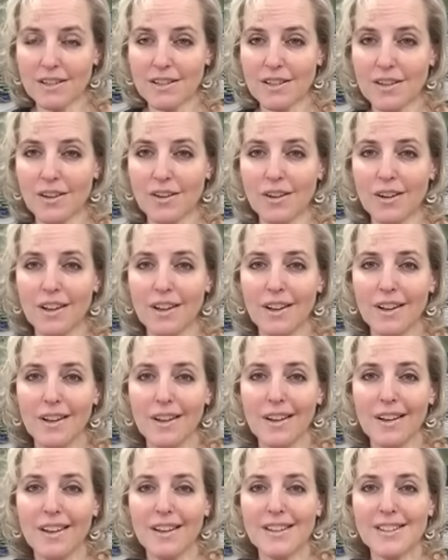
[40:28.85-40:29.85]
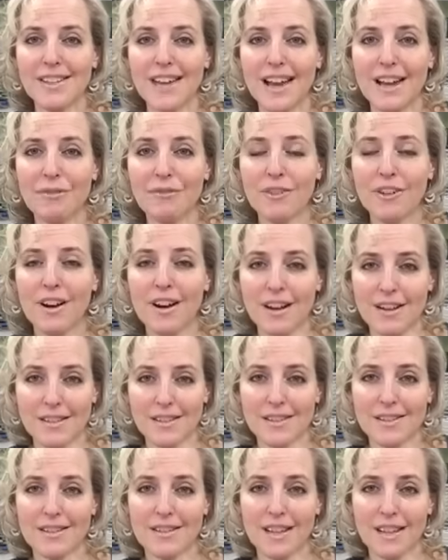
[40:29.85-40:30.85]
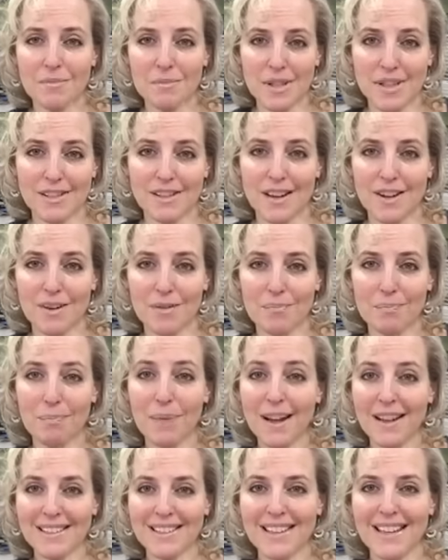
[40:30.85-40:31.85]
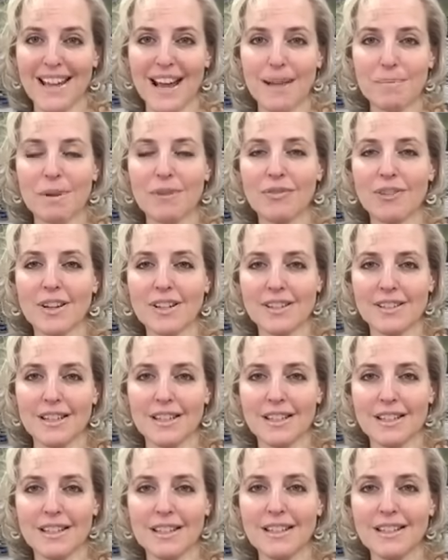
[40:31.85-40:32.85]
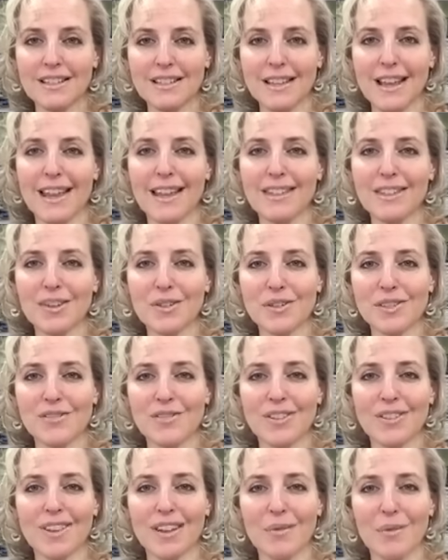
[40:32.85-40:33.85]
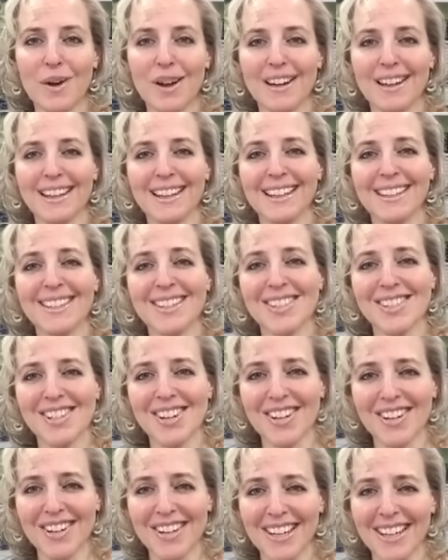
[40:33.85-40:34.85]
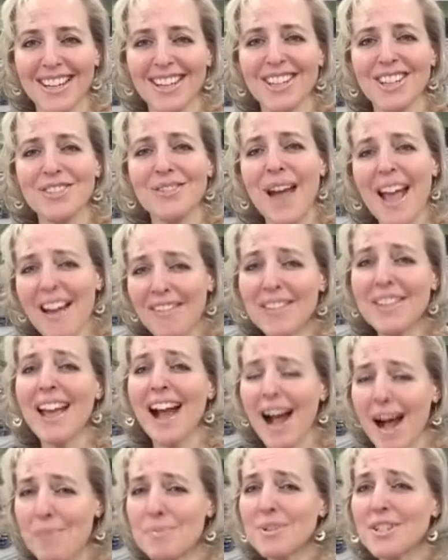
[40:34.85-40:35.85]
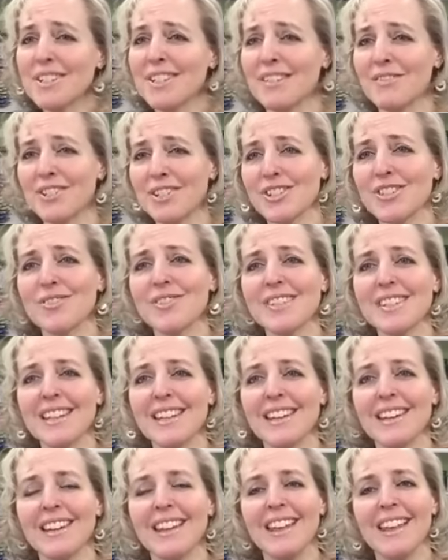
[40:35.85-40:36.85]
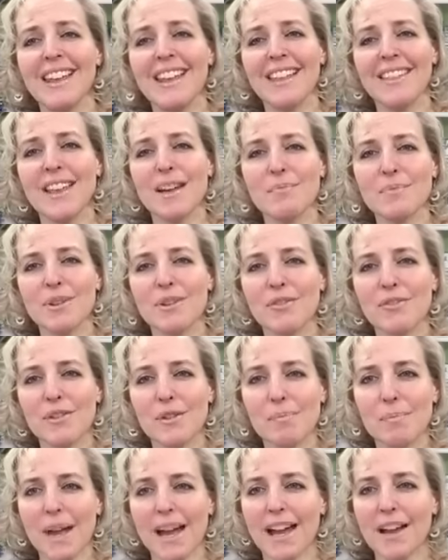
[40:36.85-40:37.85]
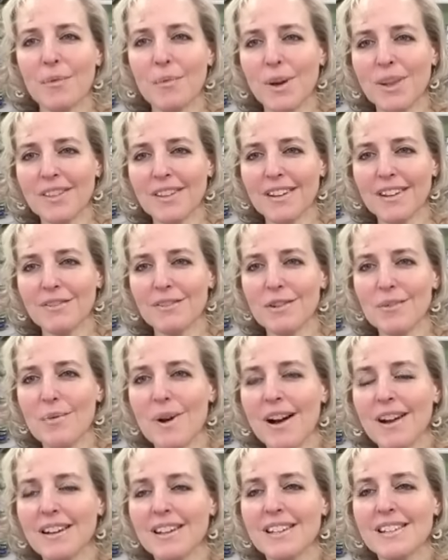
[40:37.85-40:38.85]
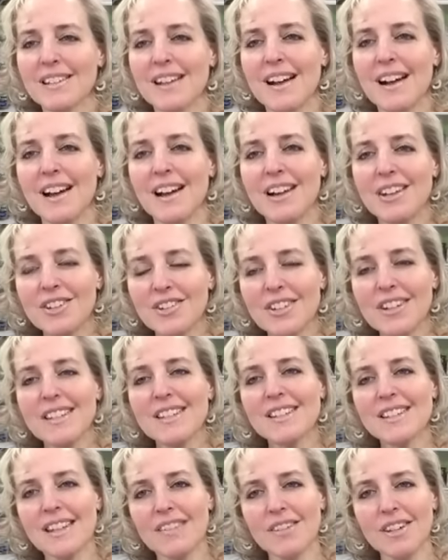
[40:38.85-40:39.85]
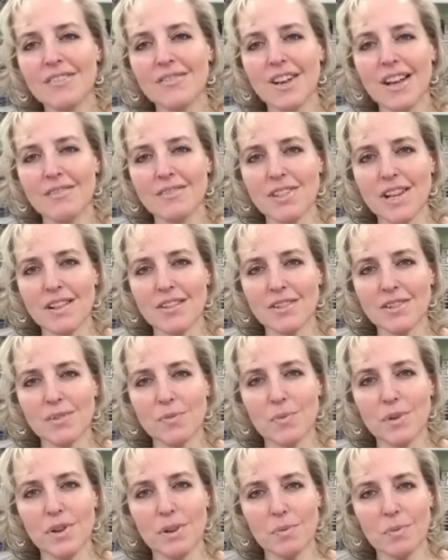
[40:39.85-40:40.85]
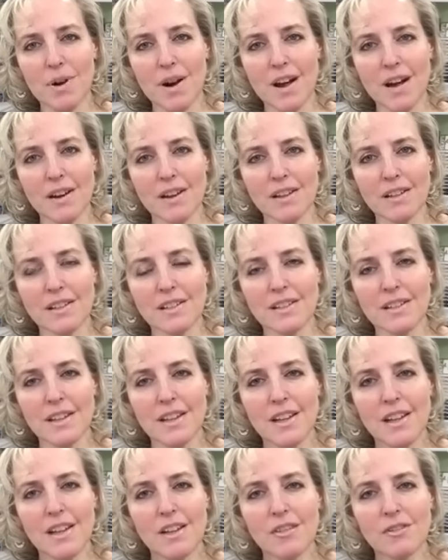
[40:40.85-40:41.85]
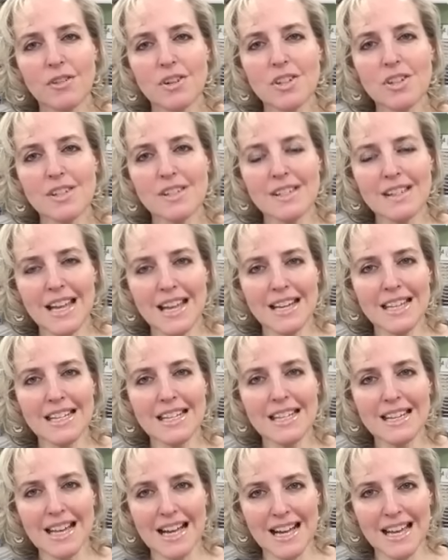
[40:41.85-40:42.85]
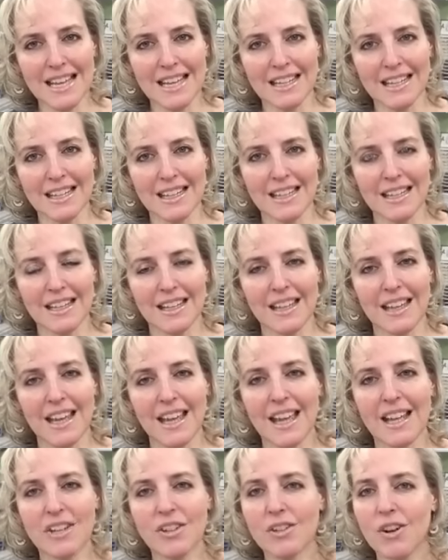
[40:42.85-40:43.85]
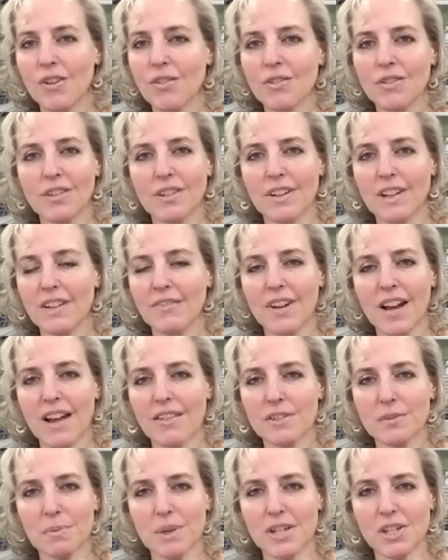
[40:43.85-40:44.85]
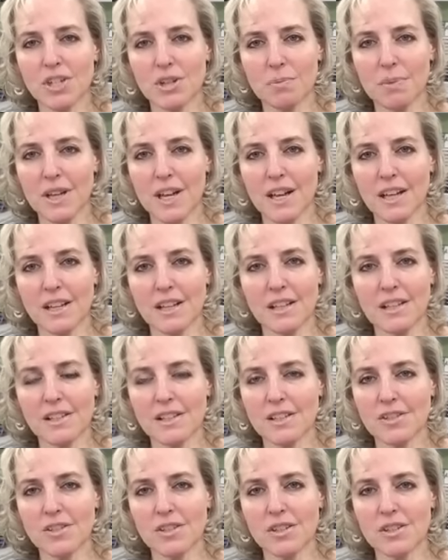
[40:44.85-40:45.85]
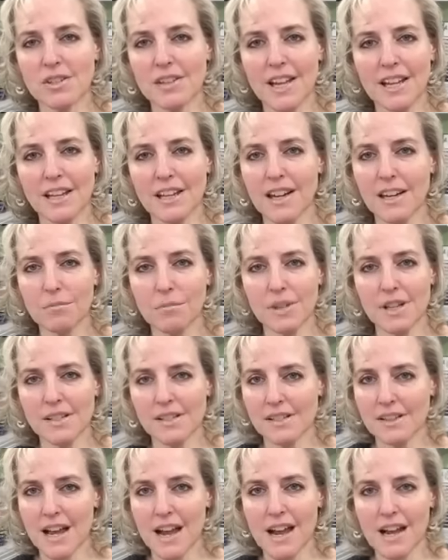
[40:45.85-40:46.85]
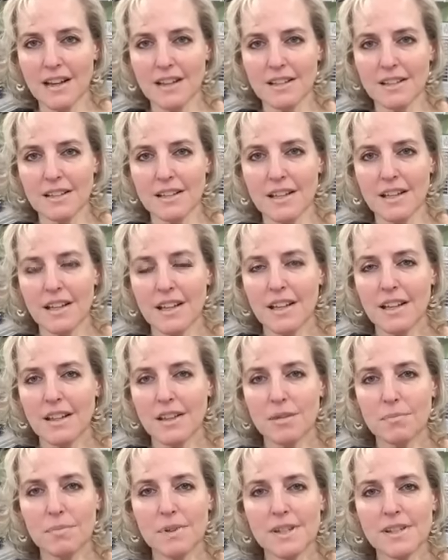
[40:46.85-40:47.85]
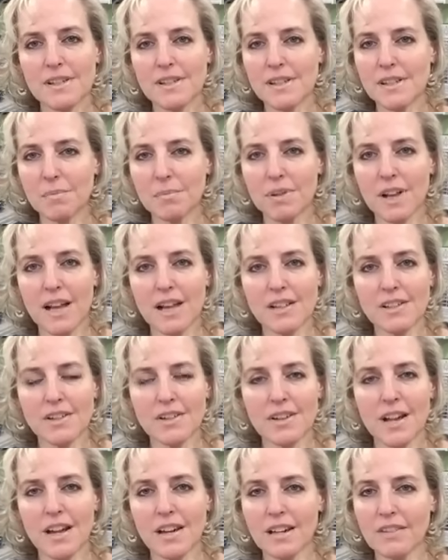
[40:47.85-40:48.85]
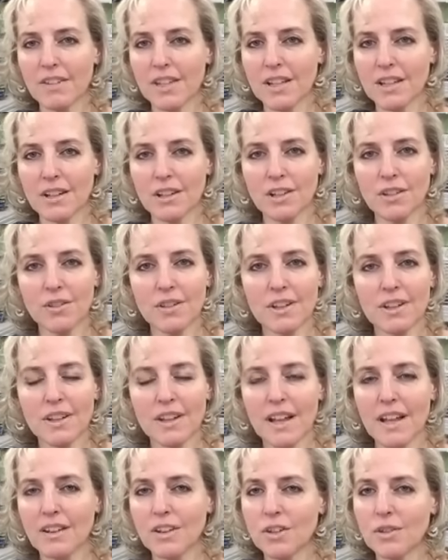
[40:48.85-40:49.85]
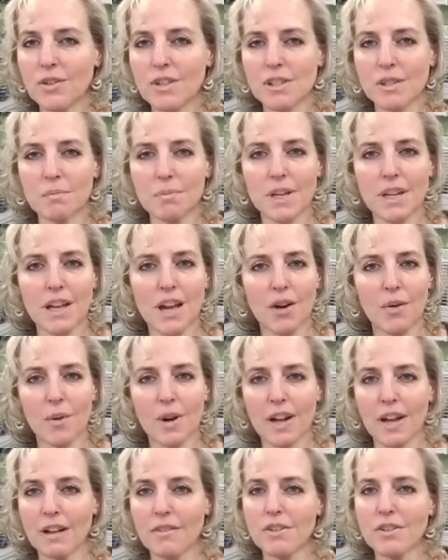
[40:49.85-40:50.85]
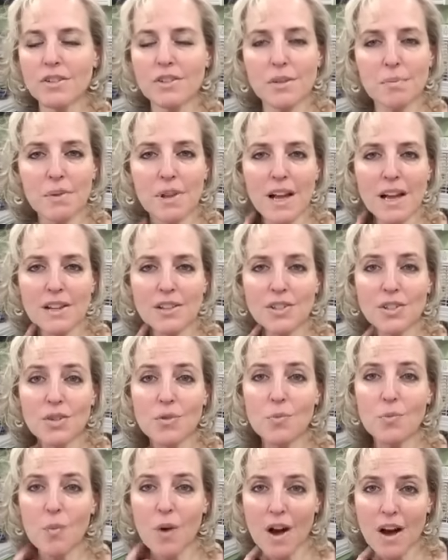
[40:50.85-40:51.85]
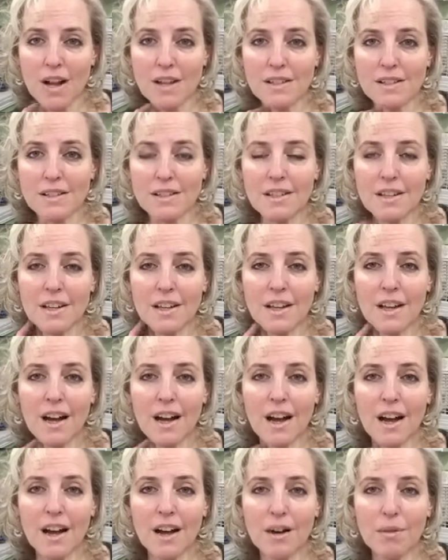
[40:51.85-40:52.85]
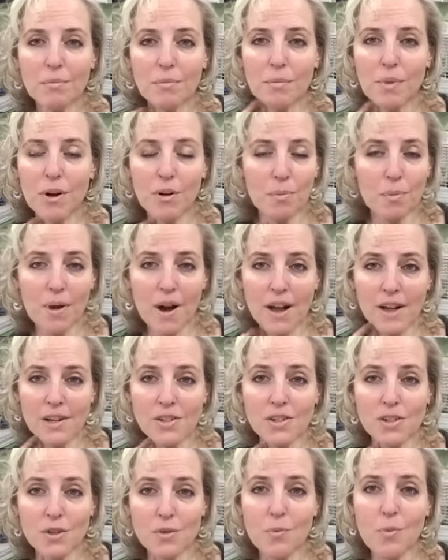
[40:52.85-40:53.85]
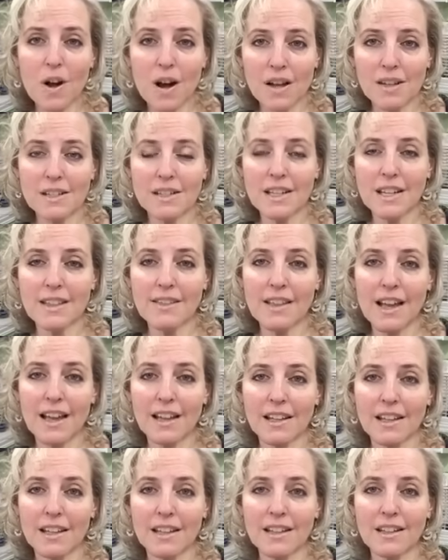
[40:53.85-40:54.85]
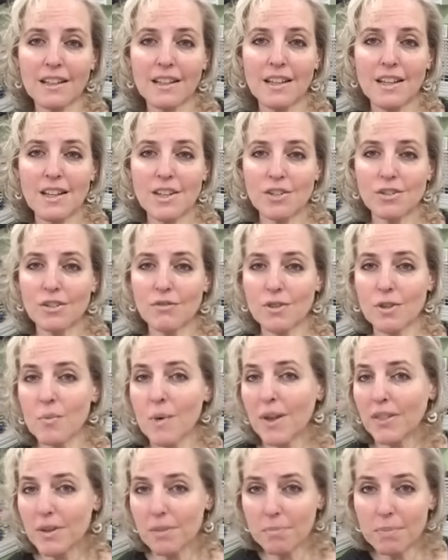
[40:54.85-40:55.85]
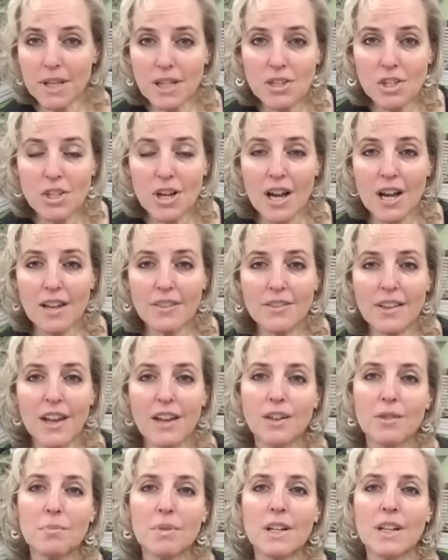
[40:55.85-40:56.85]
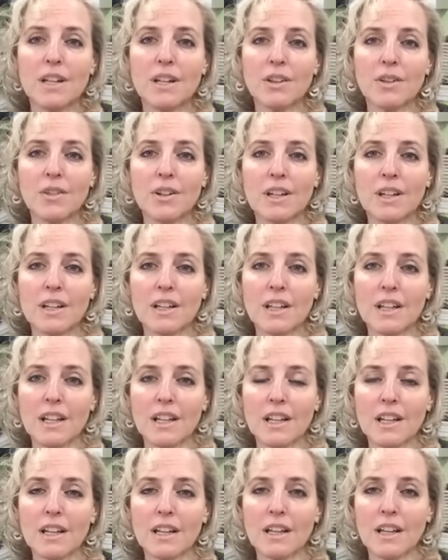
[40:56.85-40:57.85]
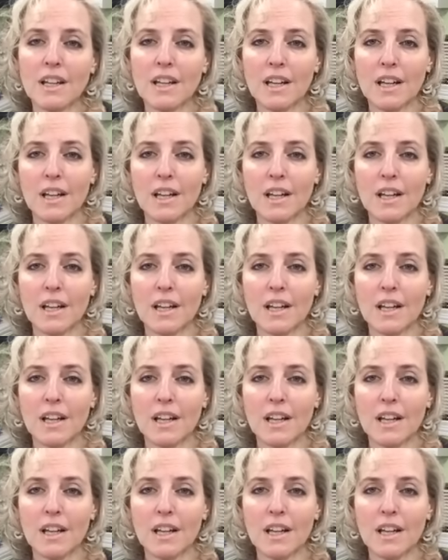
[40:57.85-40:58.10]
So sad for us that missed out, but happy for us that didn't. And those of you that want to get the starter kit, you have the option of choosing that beautiful bag with it if you want. It's $175 worth of product for just 99 and you don't even have to pay shipping on it. It's just 99 plus tax. The business supplies are not even included in that. You get to pick out whatever supplies you want um, or products you want in that kit. So if you want the Big Shot, that could be included in the kit.